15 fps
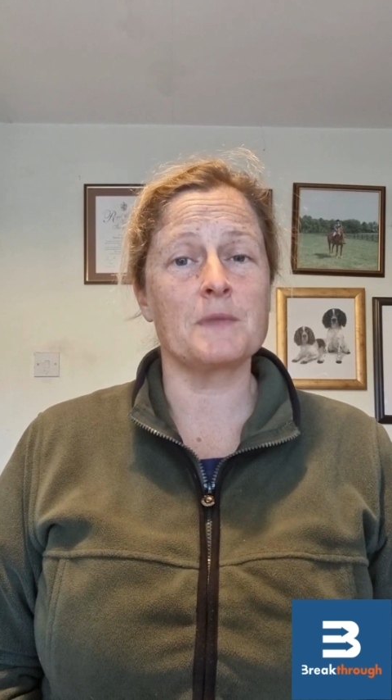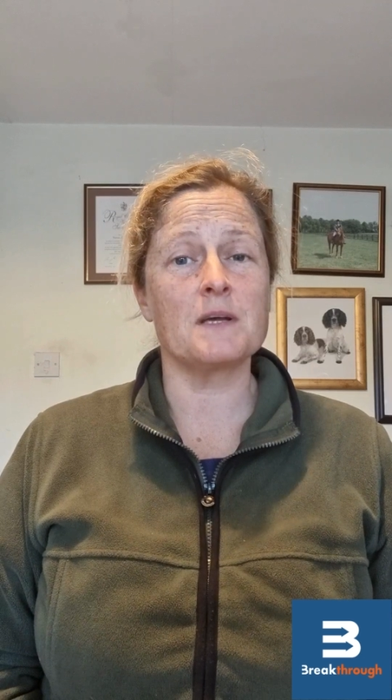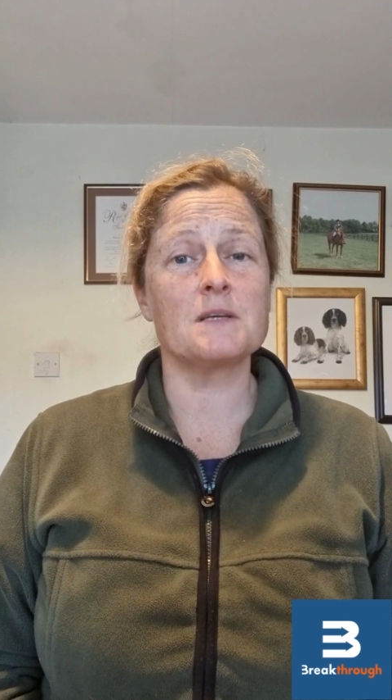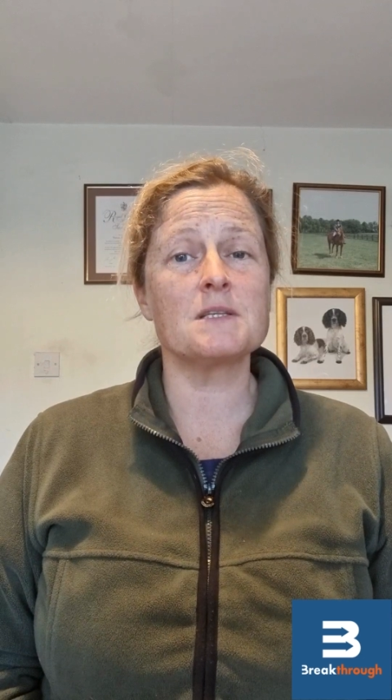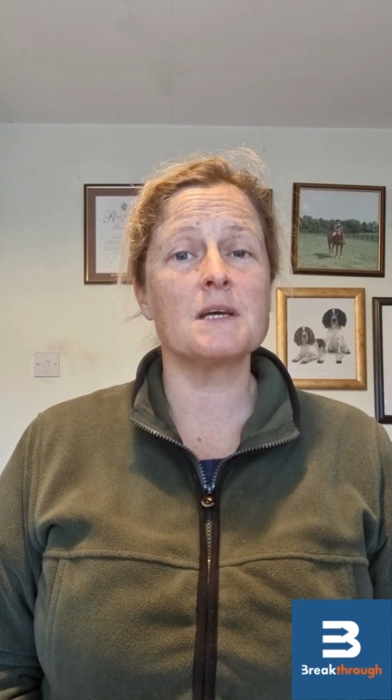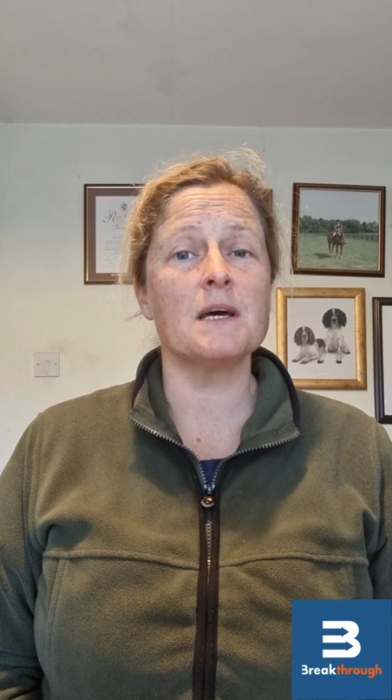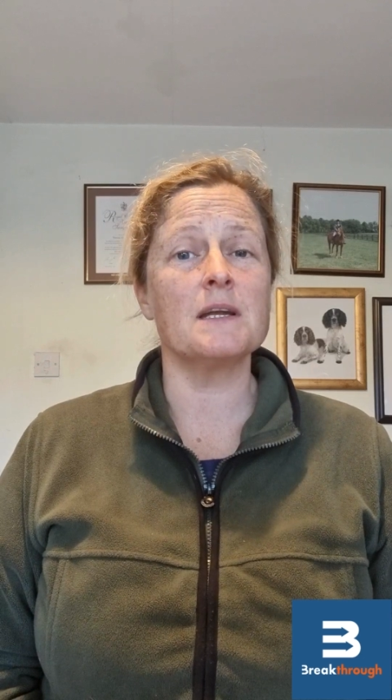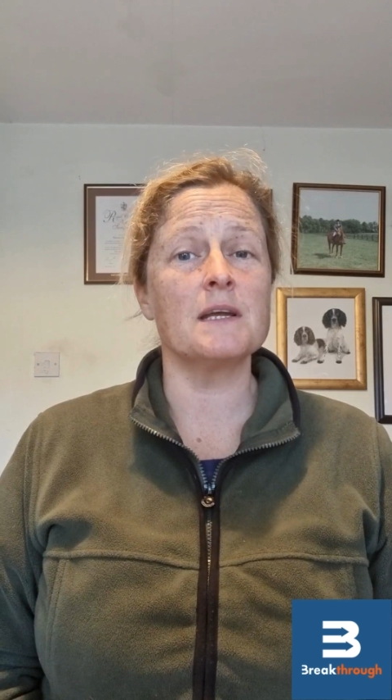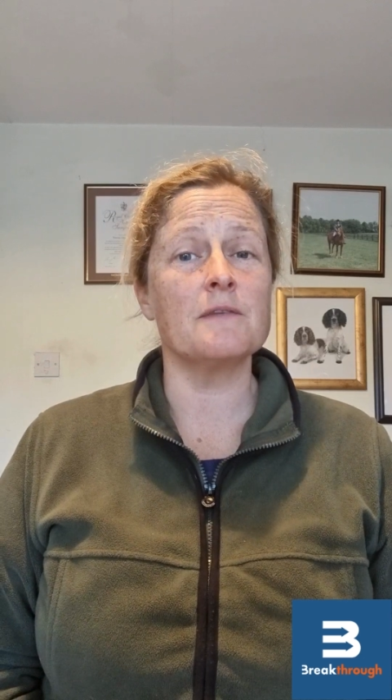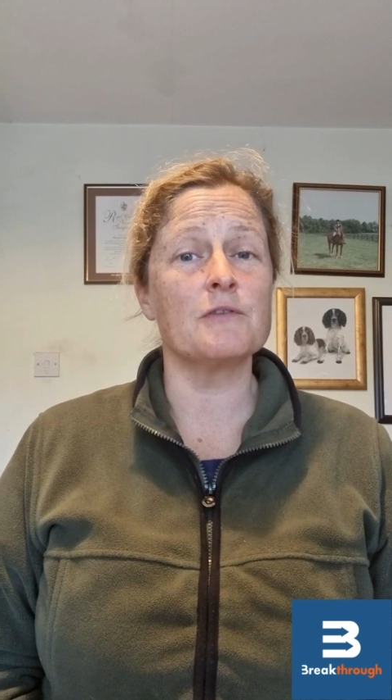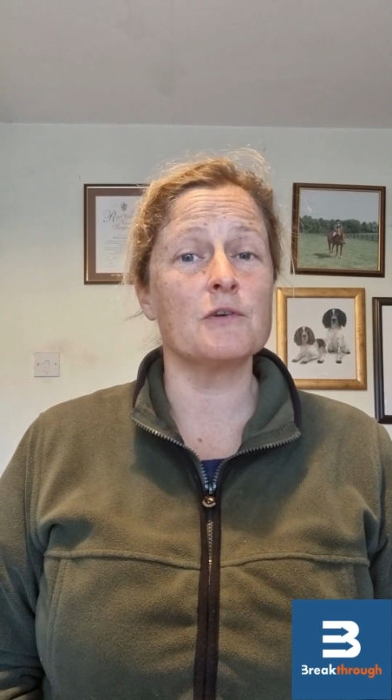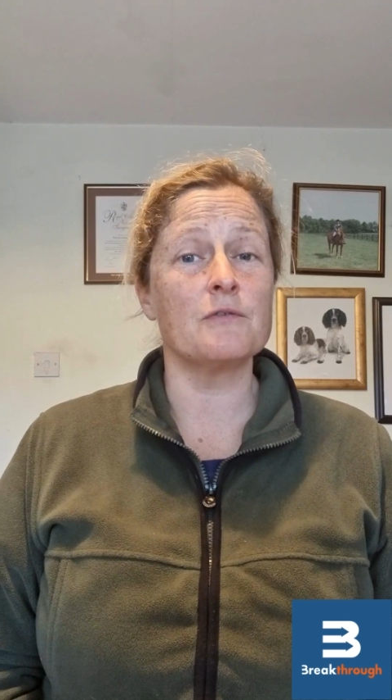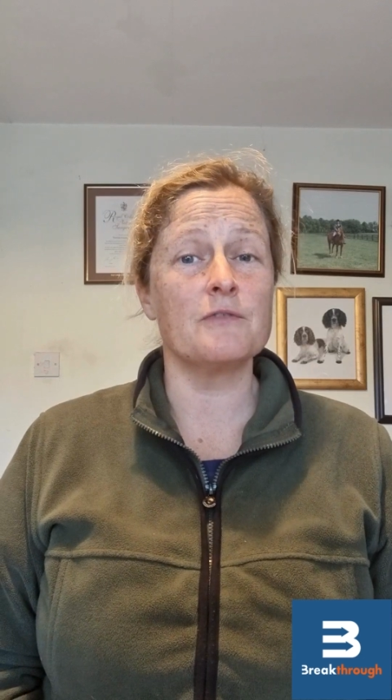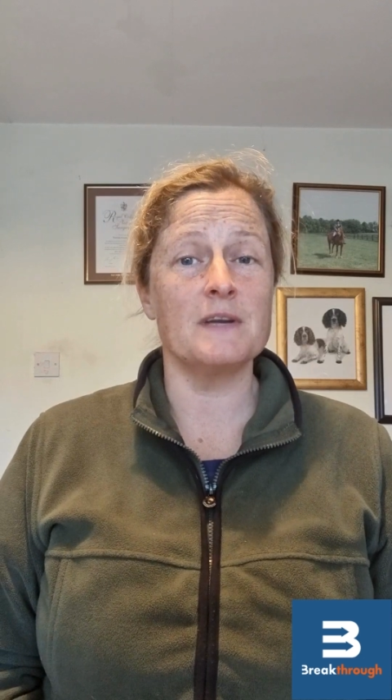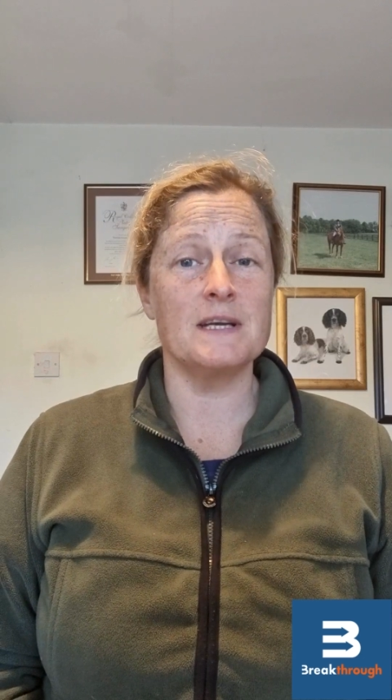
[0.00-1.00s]
certainly if
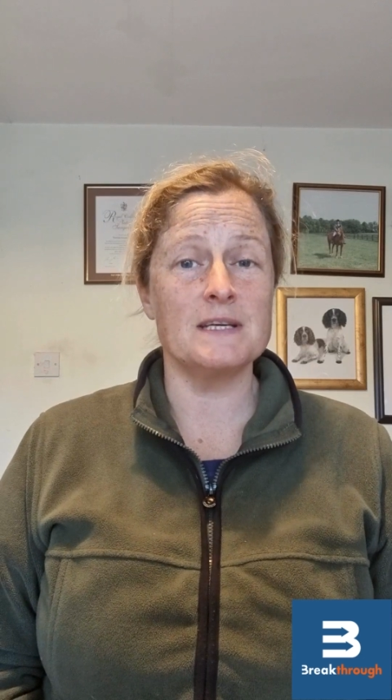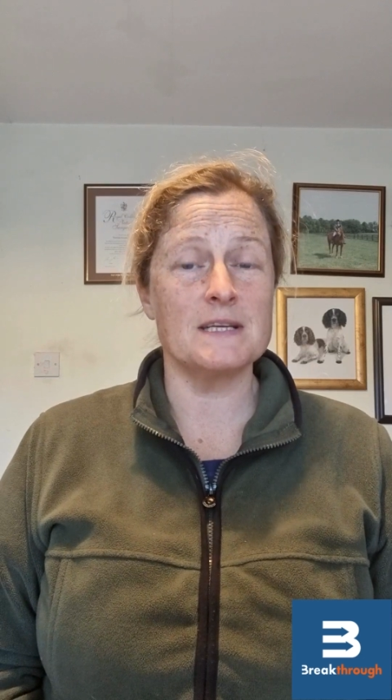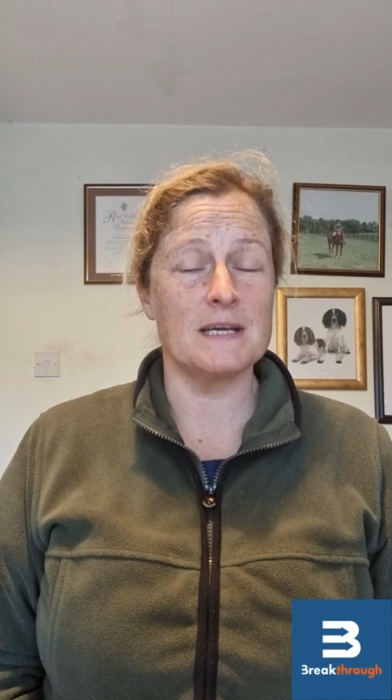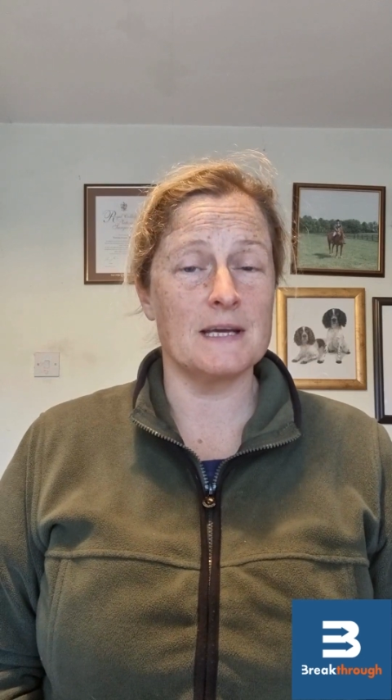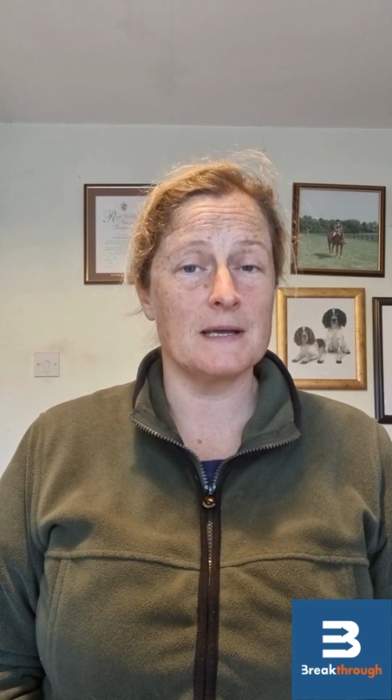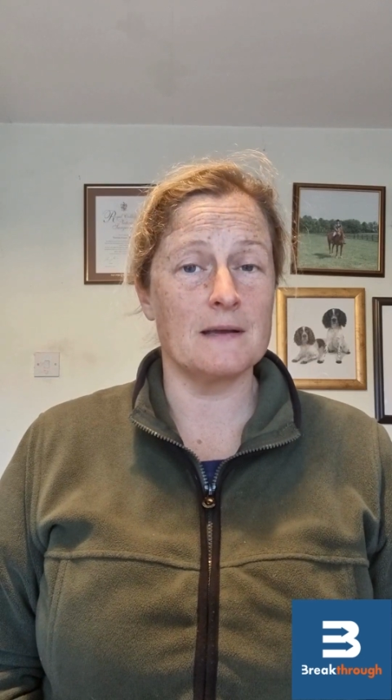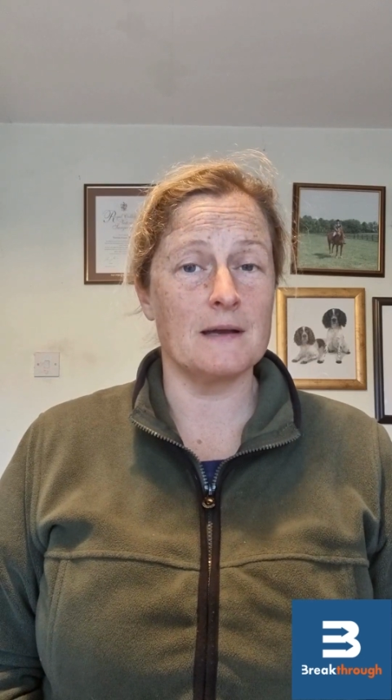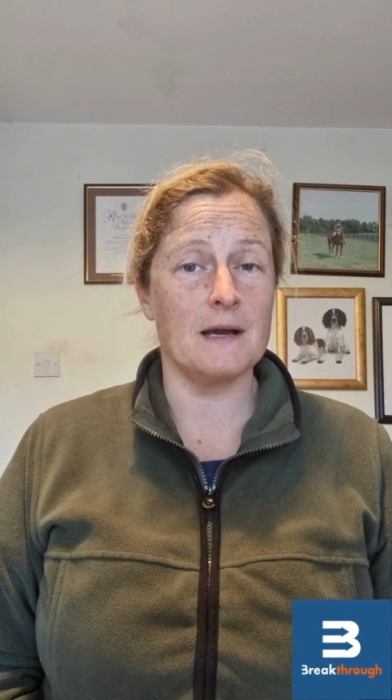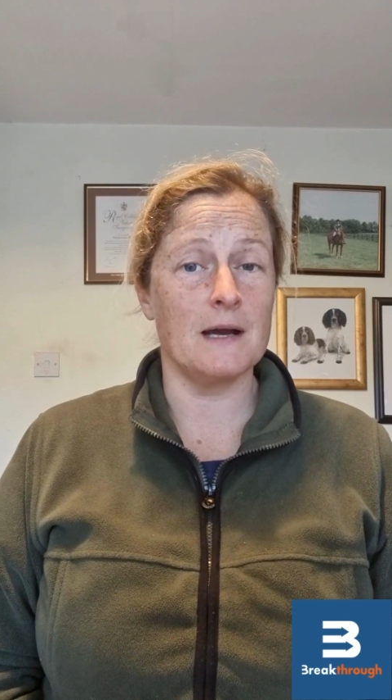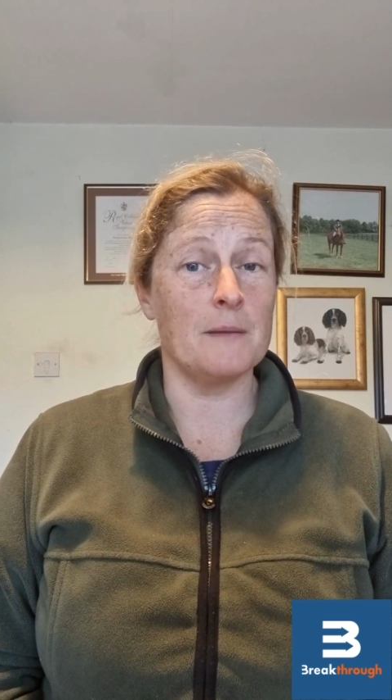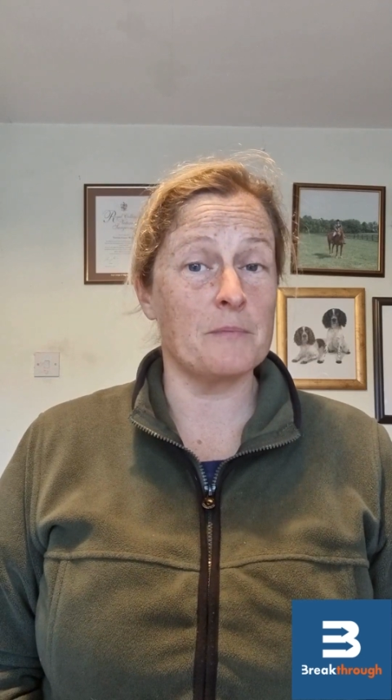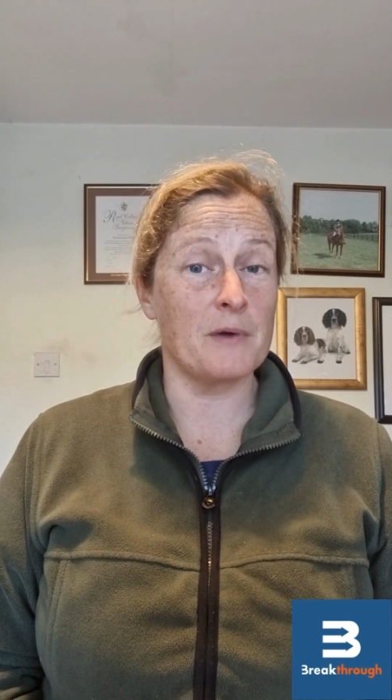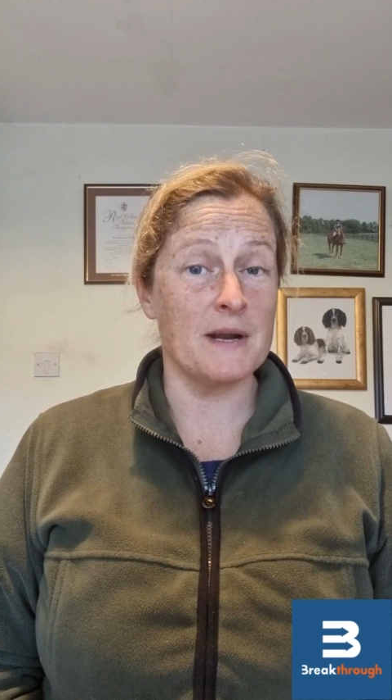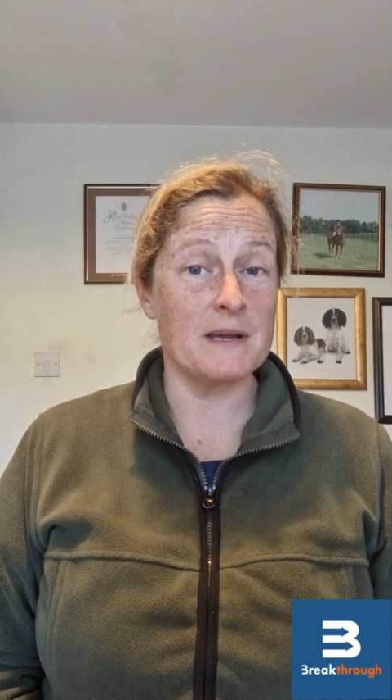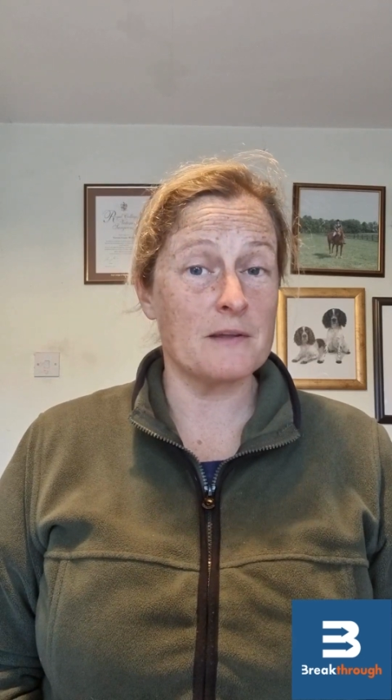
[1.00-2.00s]
you're feeding
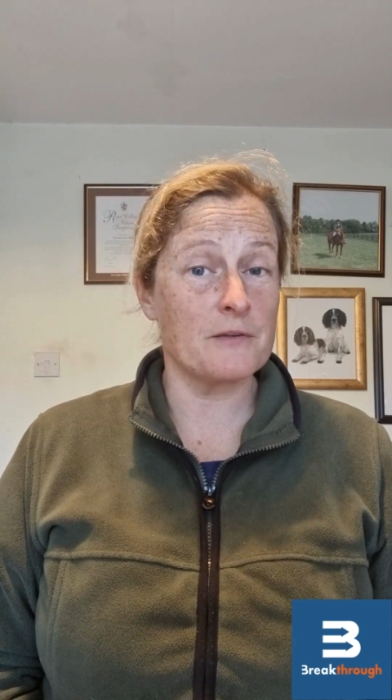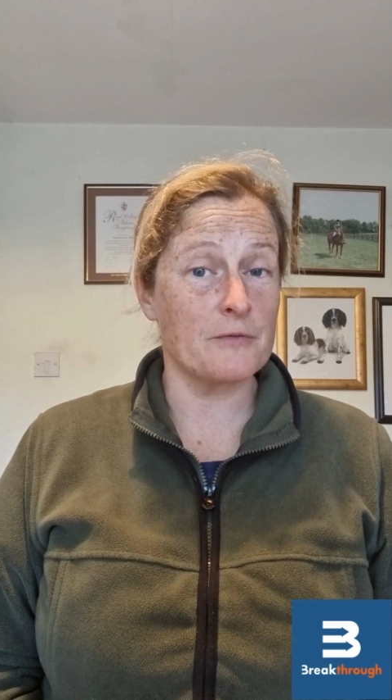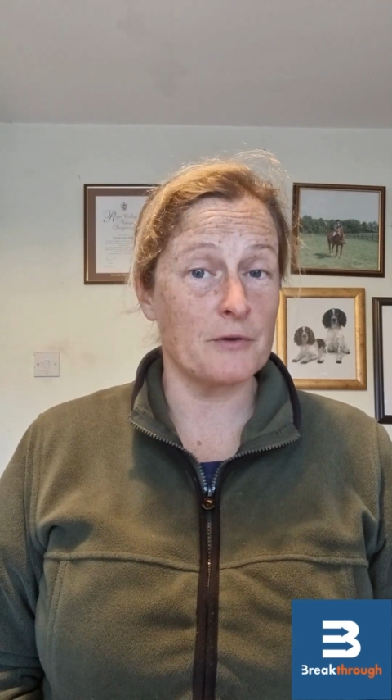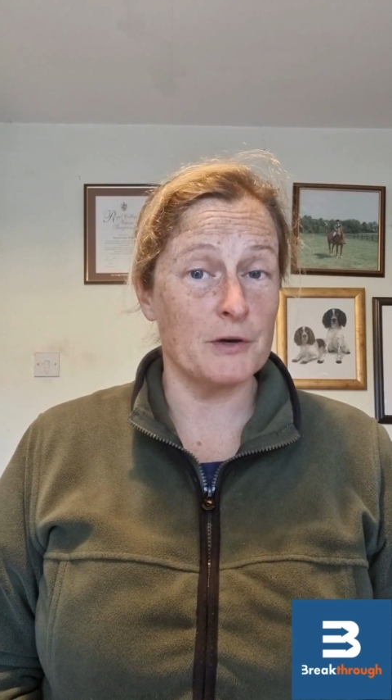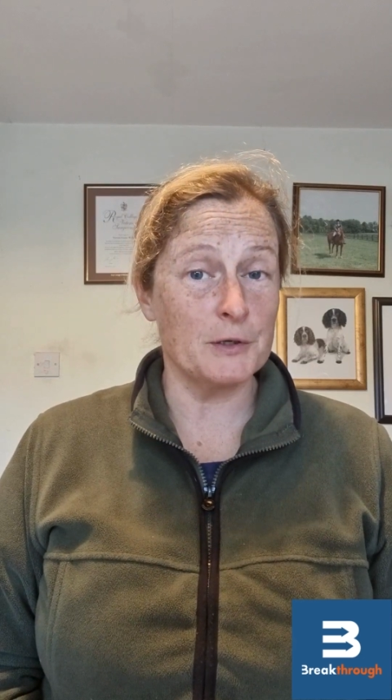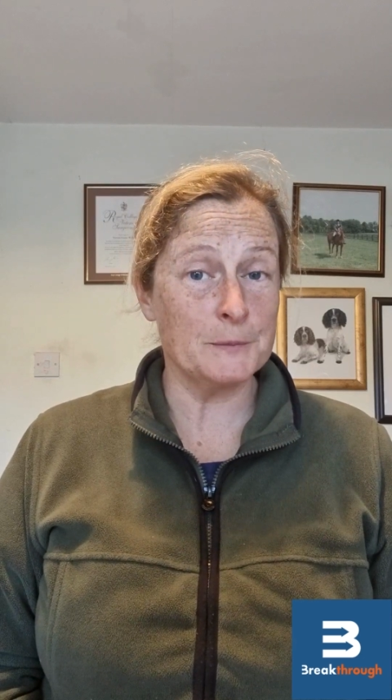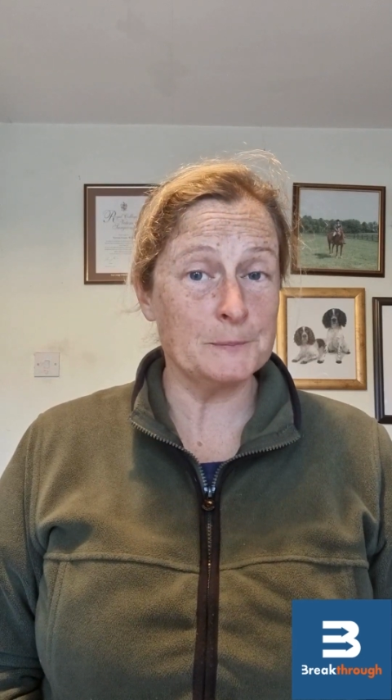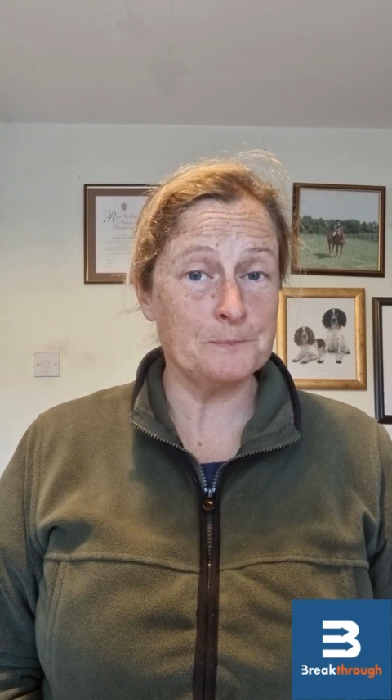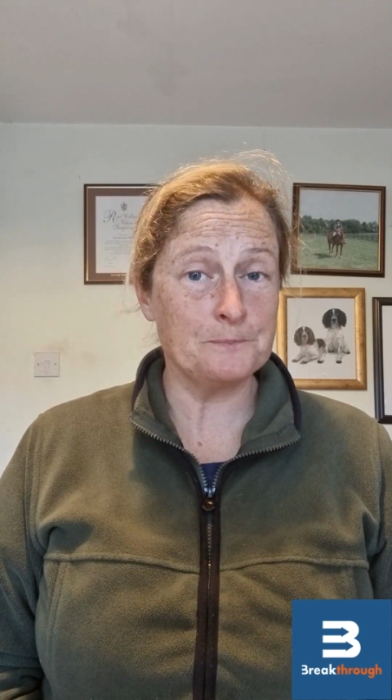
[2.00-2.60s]
Breakthrough,